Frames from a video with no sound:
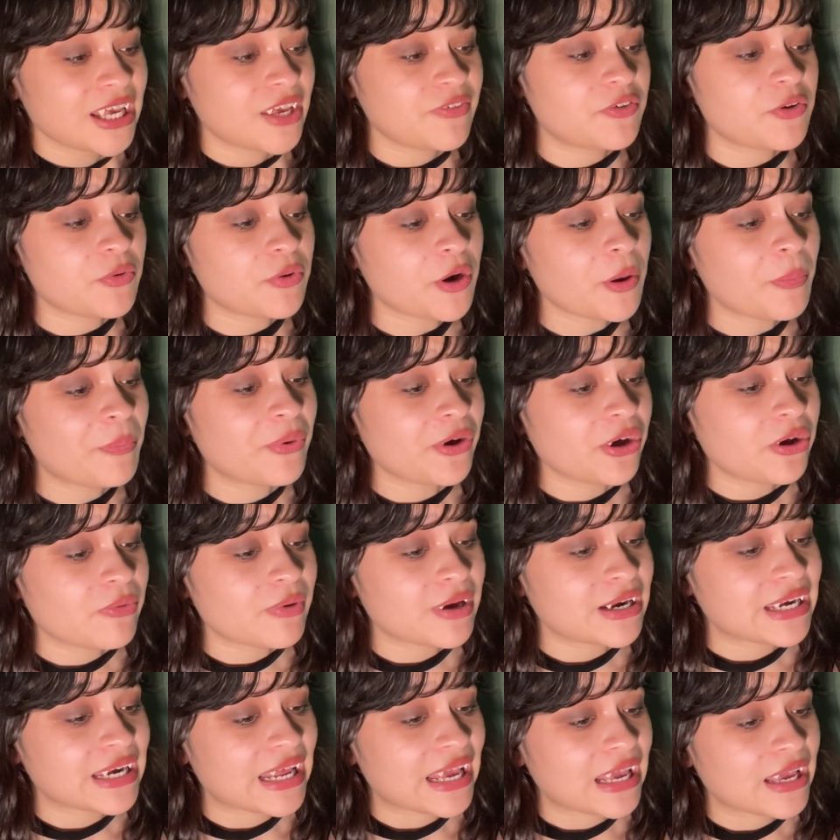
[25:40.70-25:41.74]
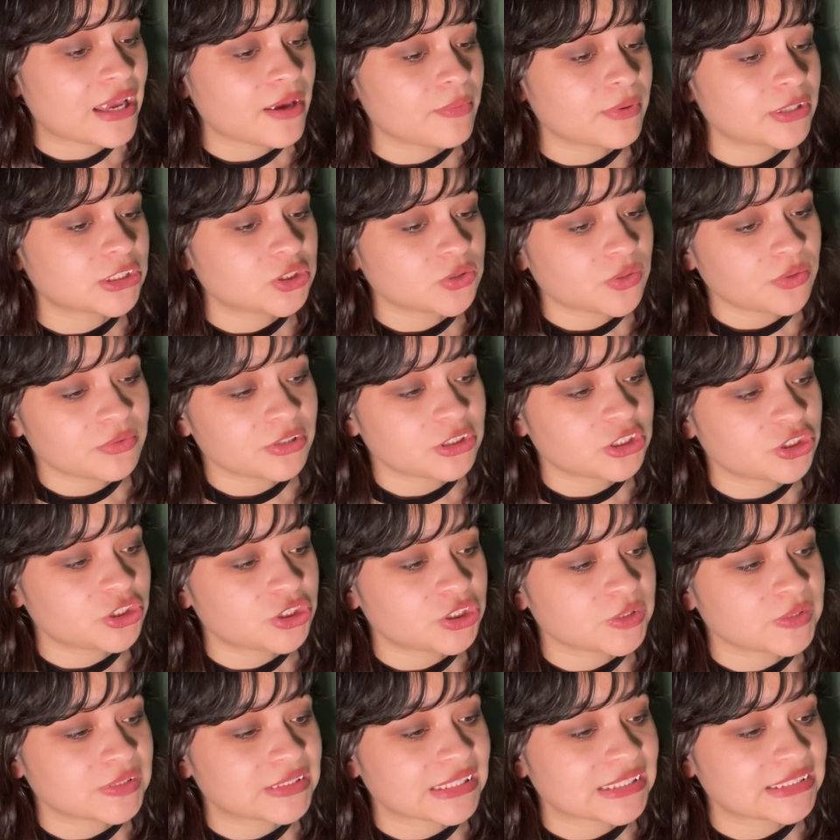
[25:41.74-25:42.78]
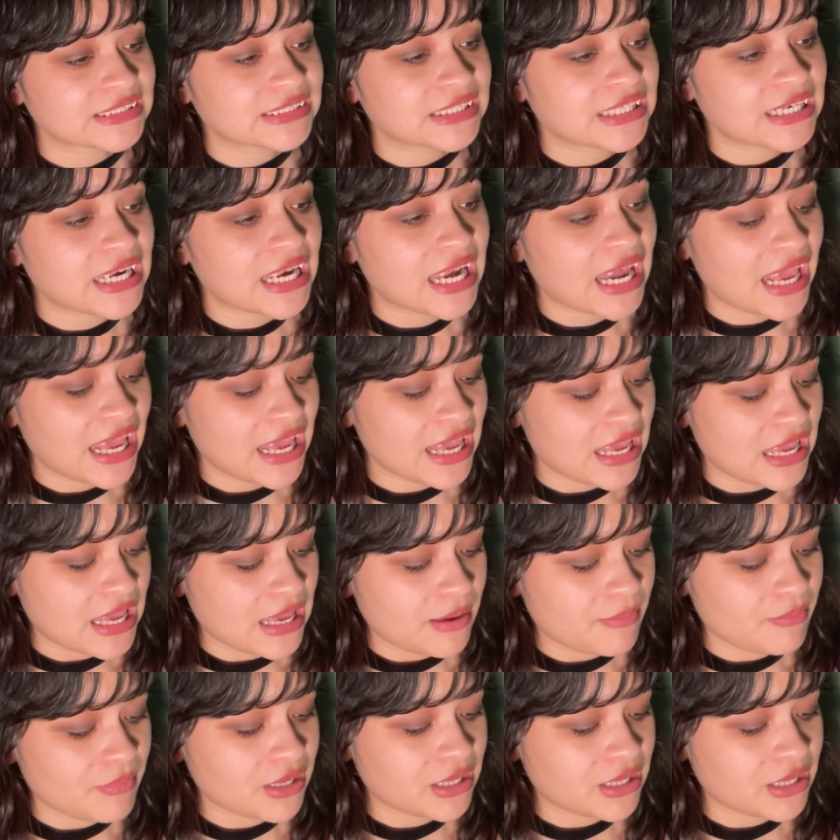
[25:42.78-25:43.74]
If you wrote a book one day, which one would you choose as the name?